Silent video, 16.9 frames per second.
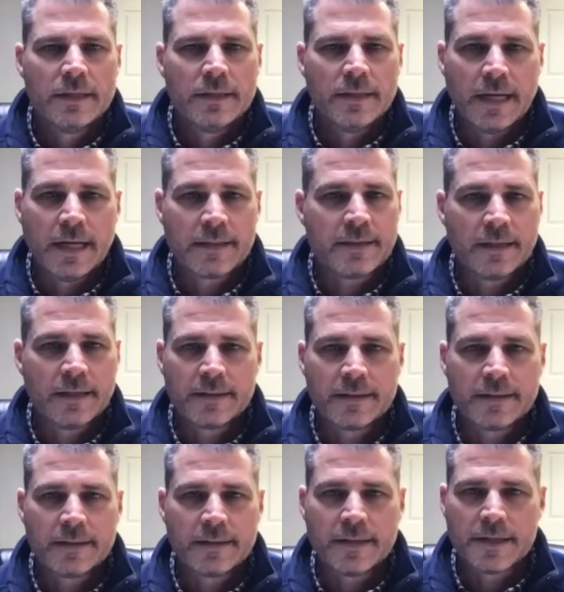And I think
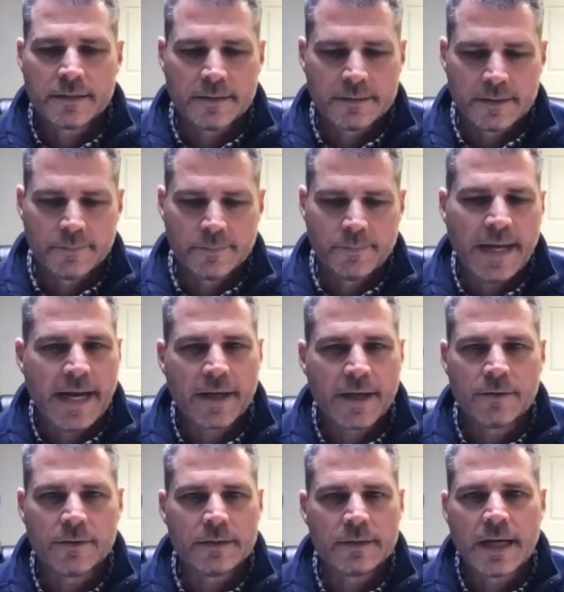that's the, the, the
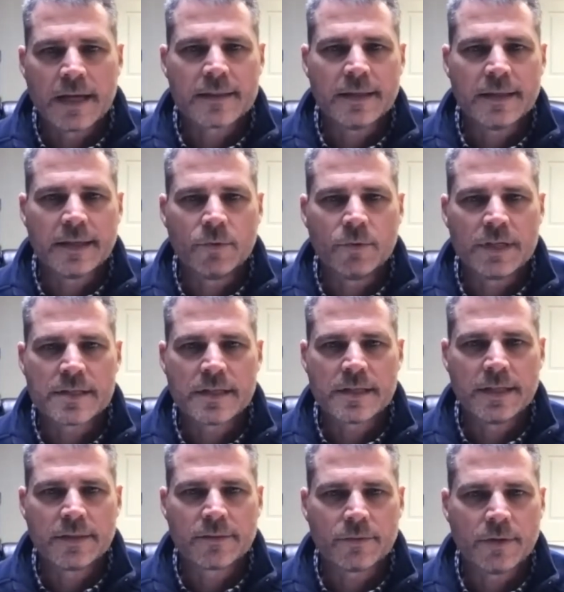pattern I think we
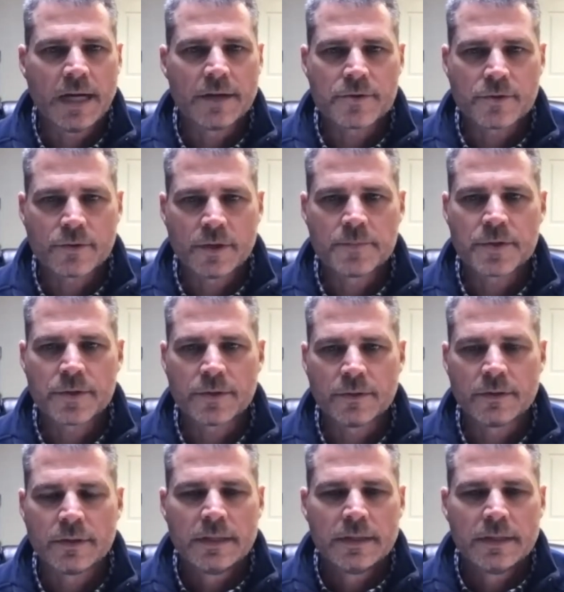see throughout
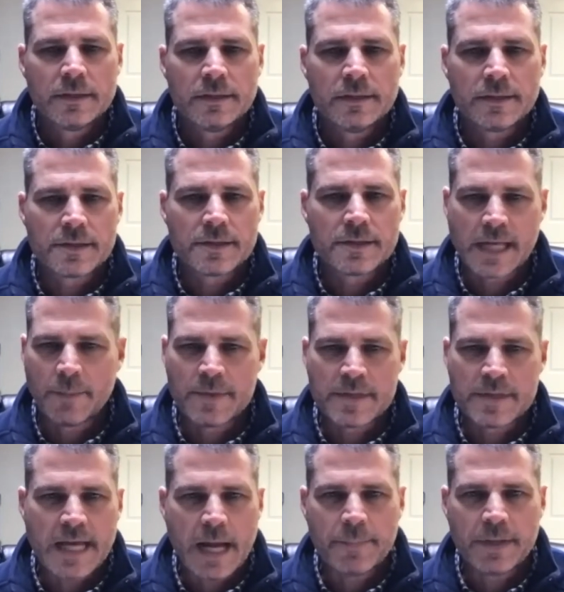Scripture. Uh, the same
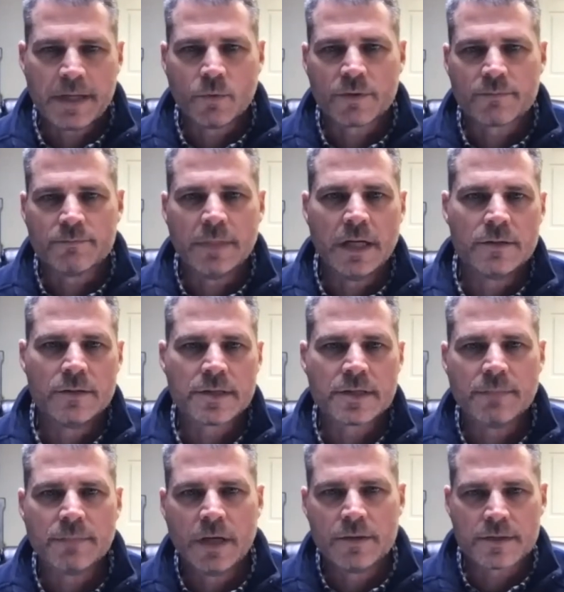is happening with
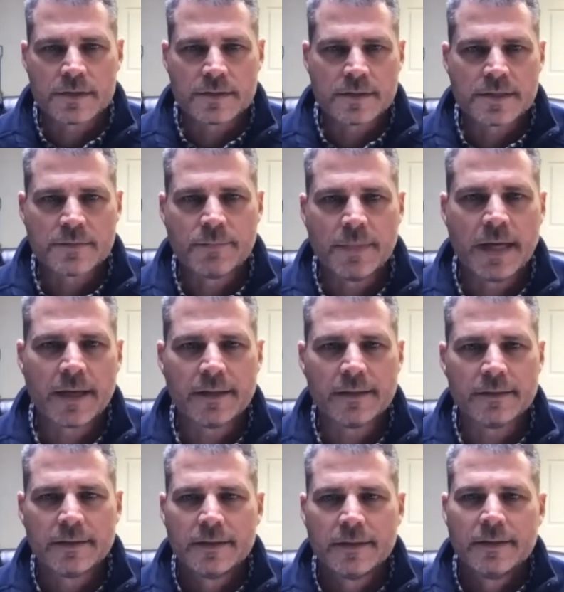Moses. Moses is
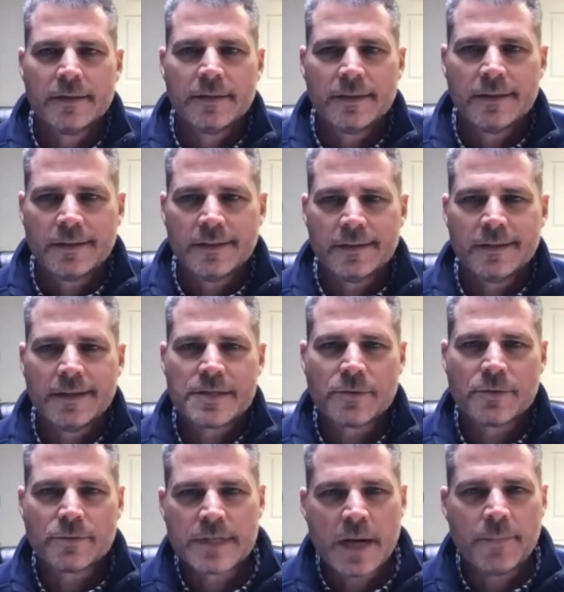begging. Uh,
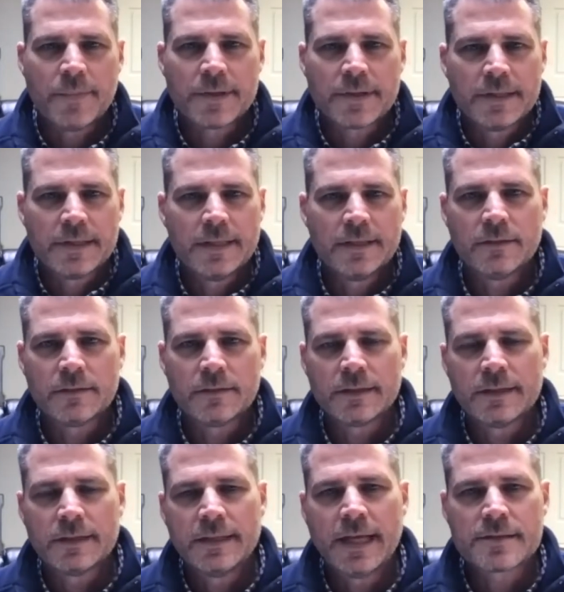he's on top of the hill
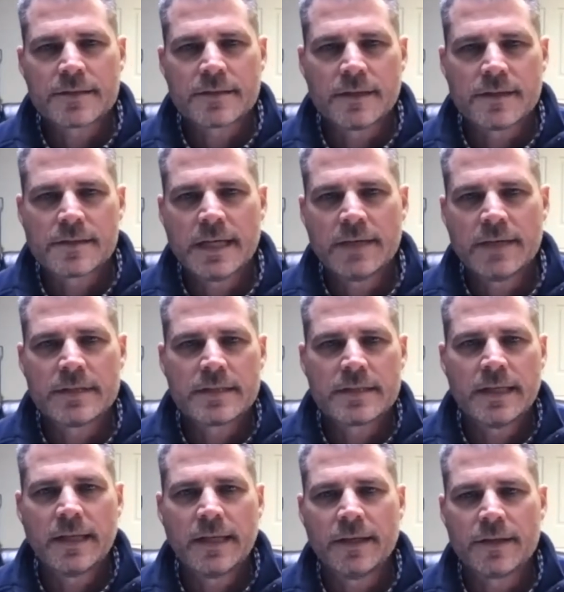in, in Exodus
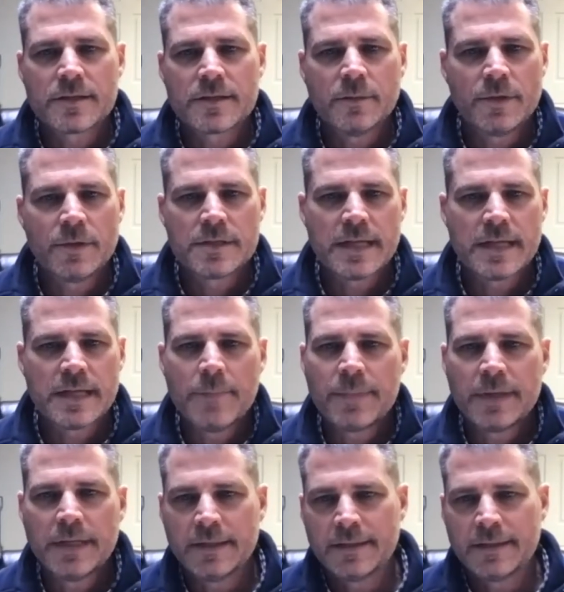seventeen, and so much is
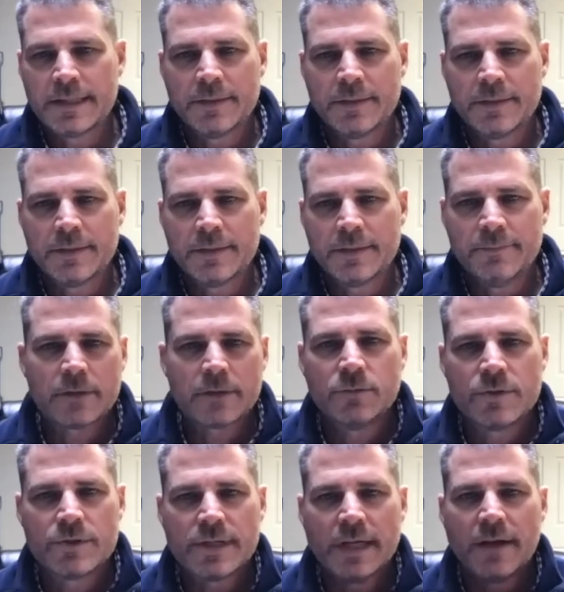happening in the
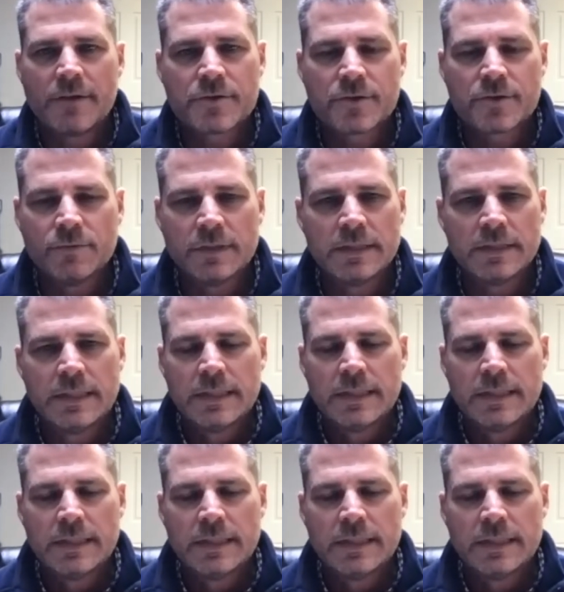battlefield with Joshua.